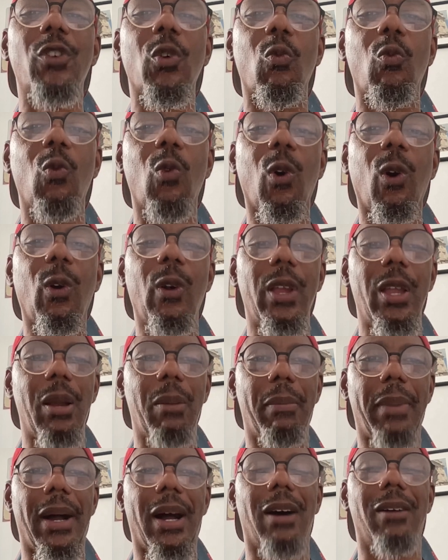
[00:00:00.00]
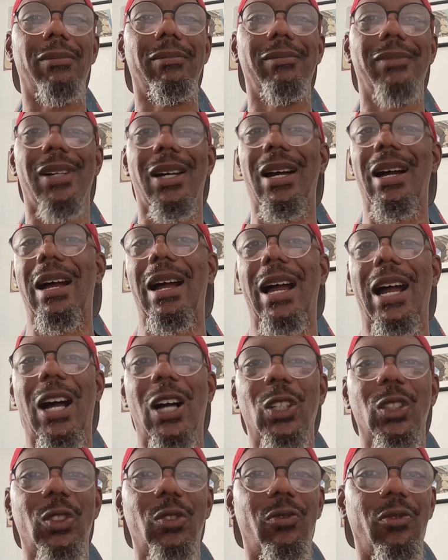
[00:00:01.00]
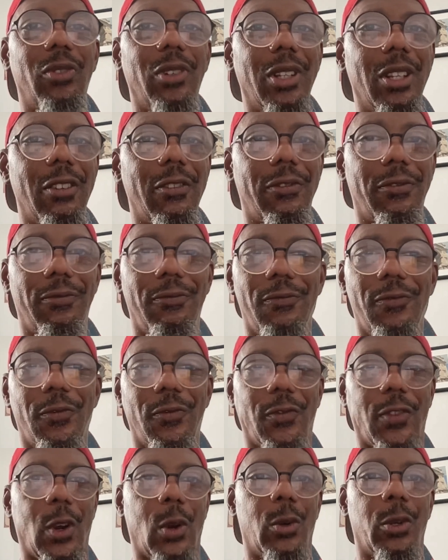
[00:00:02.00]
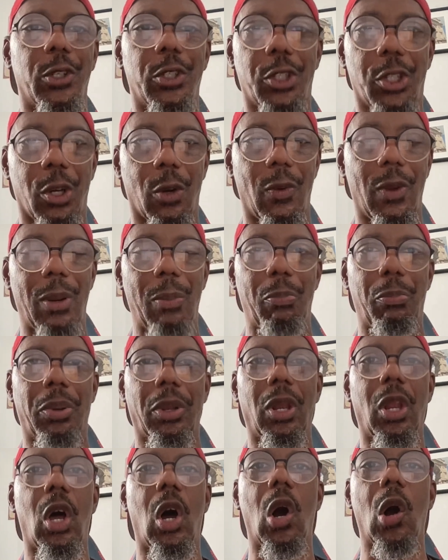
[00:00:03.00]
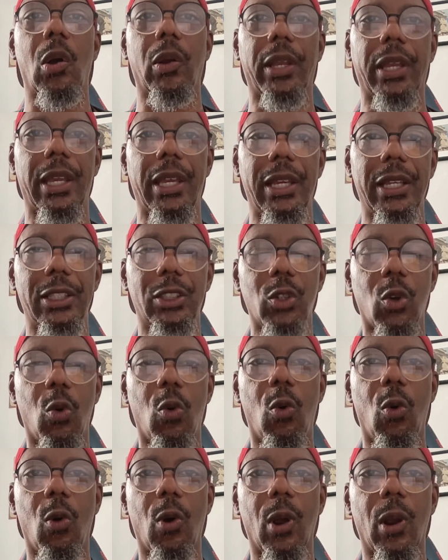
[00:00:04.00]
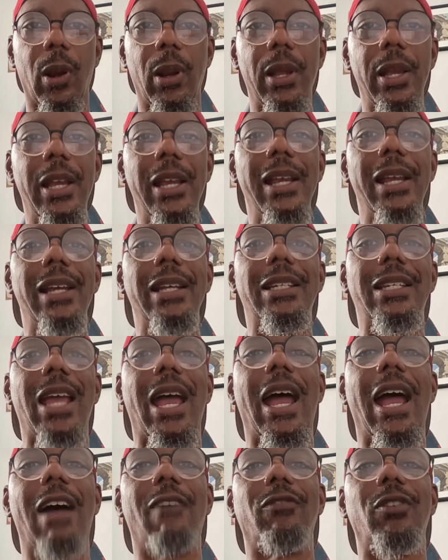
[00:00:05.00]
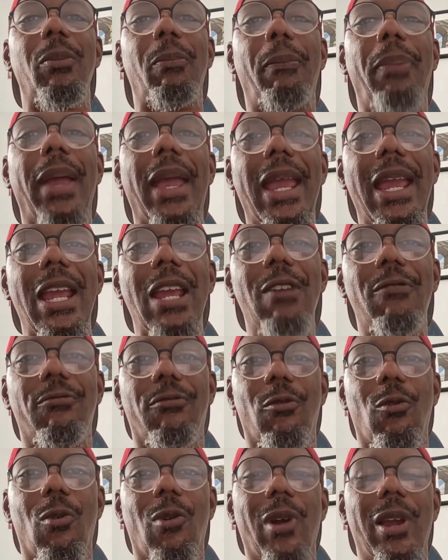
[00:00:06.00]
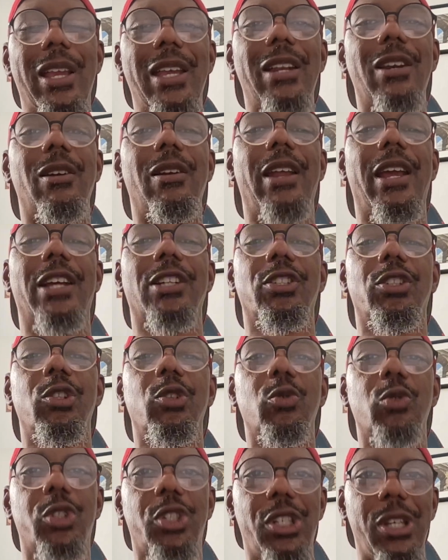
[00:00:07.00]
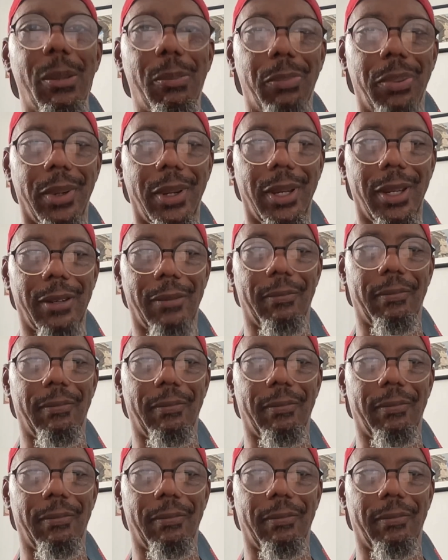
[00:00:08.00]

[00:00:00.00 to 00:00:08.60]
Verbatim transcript: to worry about a house full of furniture and belongings or to have to pay for international shipping